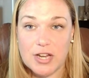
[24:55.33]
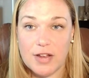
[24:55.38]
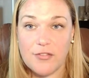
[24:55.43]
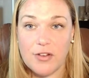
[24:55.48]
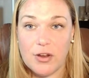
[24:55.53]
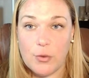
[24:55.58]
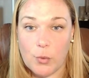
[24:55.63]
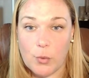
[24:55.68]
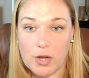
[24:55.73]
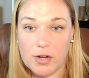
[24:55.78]

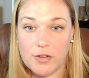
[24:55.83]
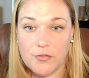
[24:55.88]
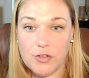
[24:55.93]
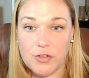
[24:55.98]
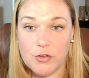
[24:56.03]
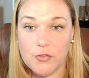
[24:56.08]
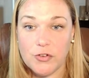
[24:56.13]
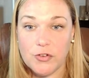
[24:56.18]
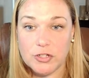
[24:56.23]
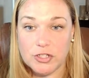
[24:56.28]
every one of
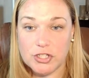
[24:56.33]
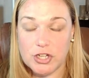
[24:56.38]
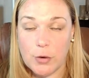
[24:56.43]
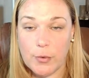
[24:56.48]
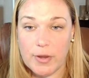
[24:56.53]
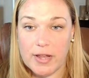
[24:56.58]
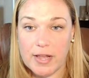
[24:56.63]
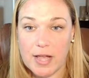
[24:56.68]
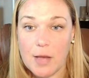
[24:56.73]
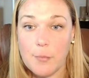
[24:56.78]
you for
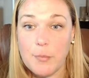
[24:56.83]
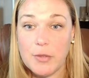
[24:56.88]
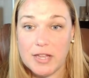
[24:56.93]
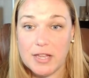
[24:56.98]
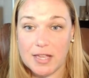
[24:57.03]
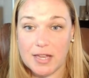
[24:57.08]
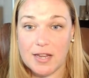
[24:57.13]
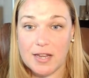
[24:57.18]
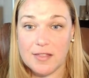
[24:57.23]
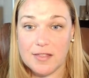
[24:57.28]
showing up and
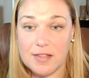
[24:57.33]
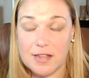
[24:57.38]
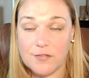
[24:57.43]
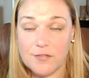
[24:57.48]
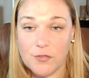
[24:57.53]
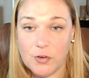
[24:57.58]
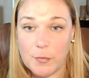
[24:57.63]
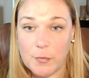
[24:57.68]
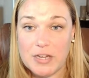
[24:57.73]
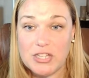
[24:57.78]
getting the
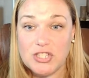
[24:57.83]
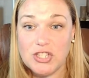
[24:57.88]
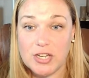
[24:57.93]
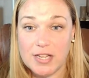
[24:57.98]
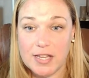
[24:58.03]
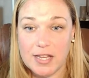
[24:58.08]
information,